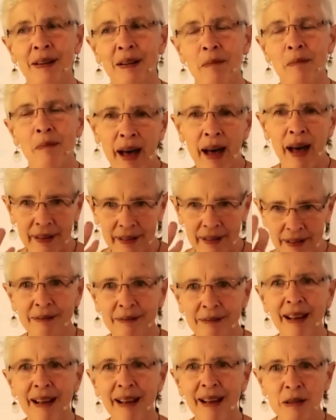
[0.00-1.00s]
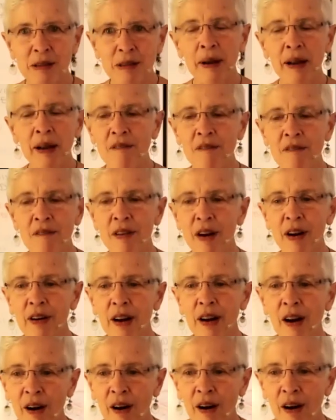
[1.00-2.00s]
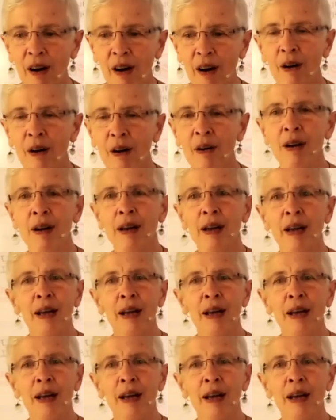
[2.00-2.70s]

matter has become very hard.